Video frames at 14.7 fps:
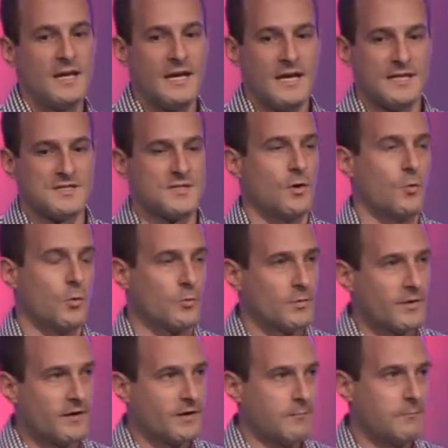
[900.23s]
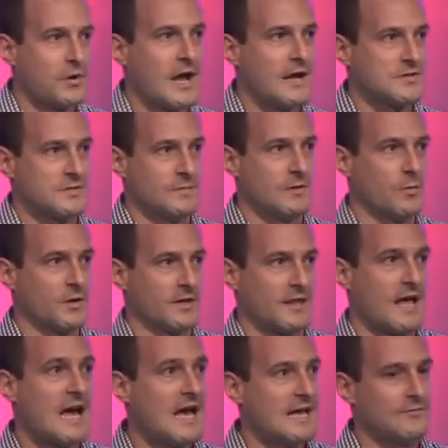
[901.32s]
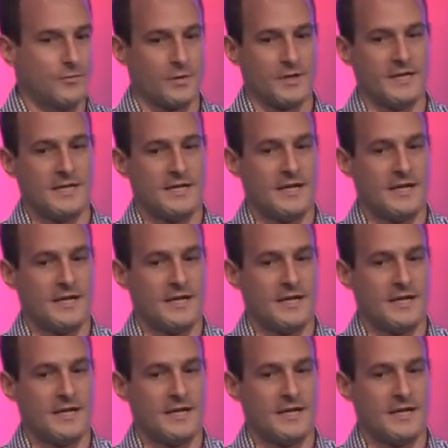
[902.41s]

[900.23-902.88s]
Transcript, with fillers: And so we're very proud to be one of the Hive learning